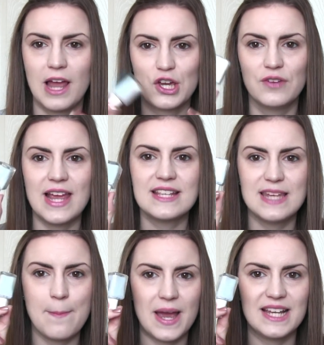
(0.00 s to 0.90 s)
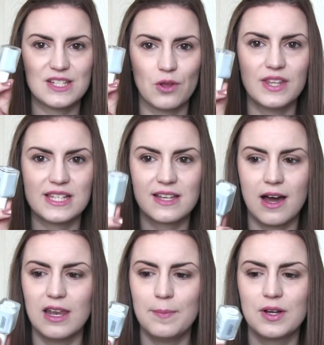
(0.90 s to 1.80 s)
I could have guessed it based on this colour,